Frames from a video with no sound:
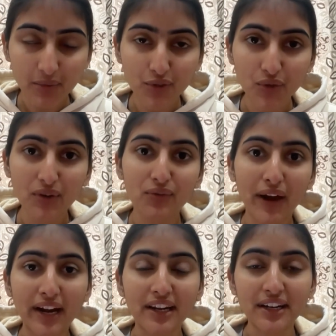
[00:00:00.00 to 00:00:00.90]
you will
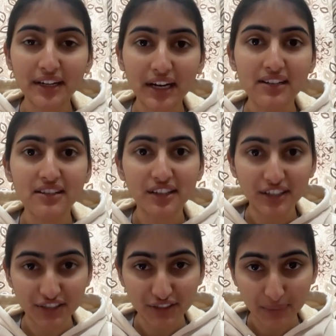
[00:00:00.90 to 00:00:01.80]
find the details in the
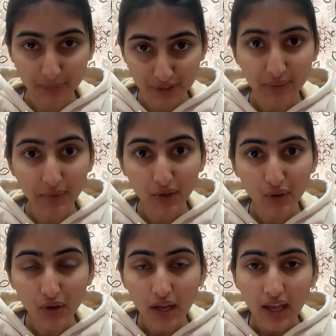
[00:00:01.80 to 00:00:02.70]
description below.